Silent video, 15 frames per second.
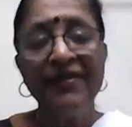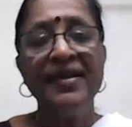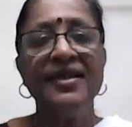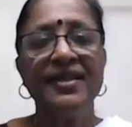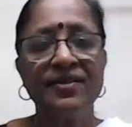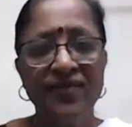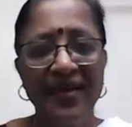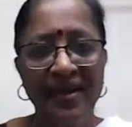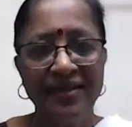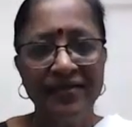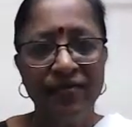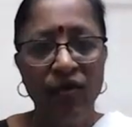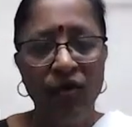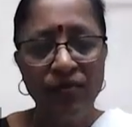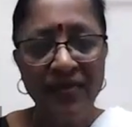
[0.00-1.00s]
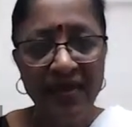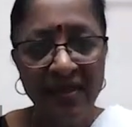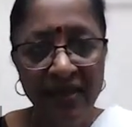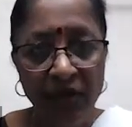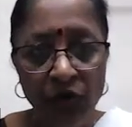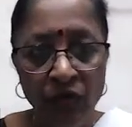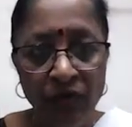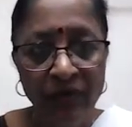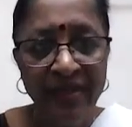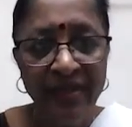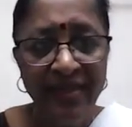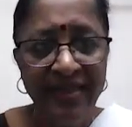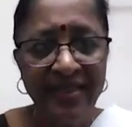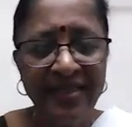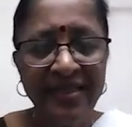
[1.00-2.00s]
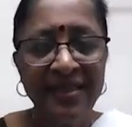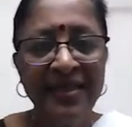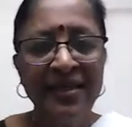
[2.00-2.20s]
various finite forms in the universe.